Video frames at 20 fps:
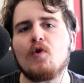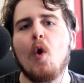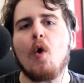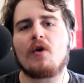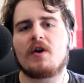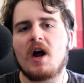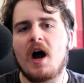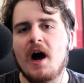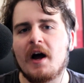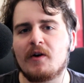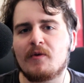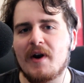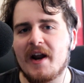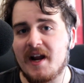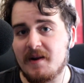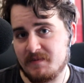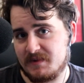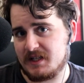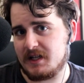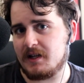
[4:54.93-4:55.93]
Gordon
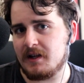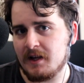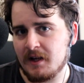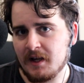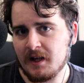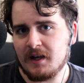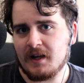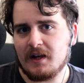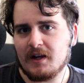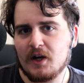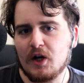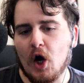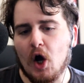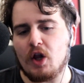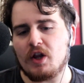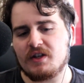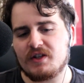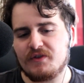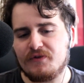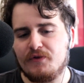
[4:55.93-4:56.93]
Ramsay, call
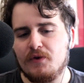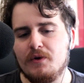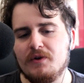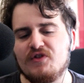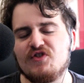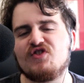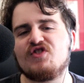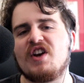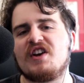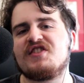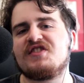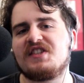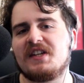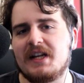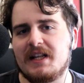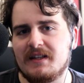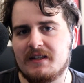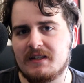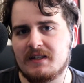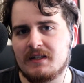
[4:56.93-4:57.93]
his food
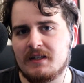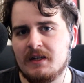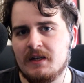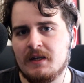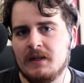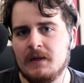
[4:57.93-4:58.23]
sustenance?